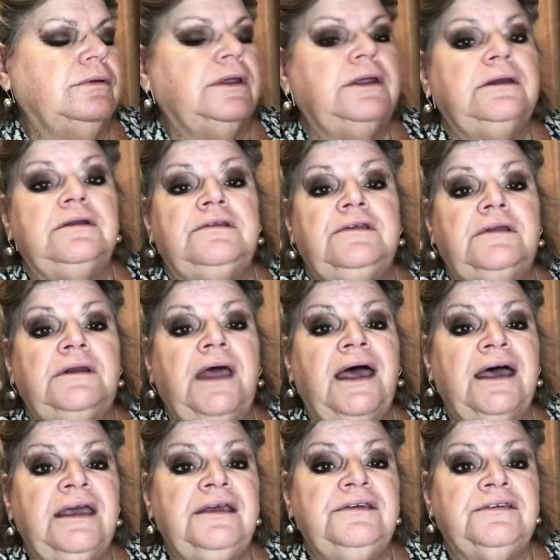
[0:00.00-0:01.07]
and it's in
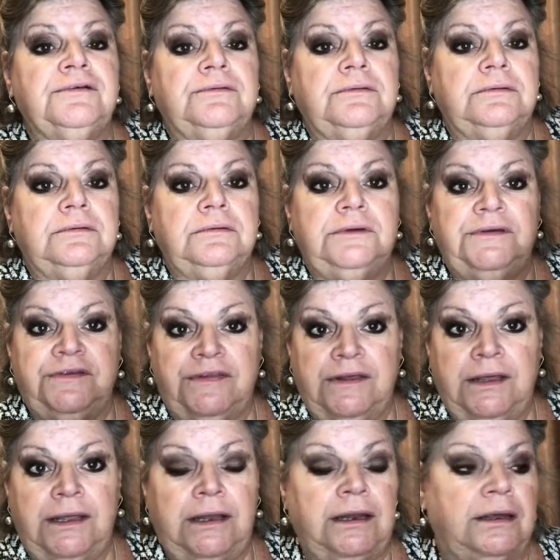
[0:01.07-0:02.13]
Hazel is the
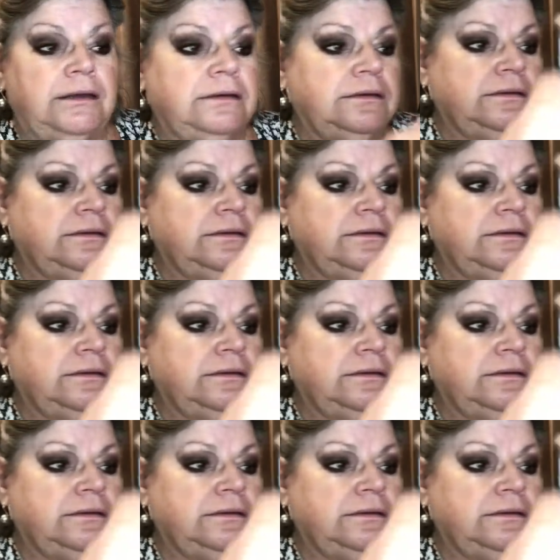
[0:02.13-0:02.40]
colour.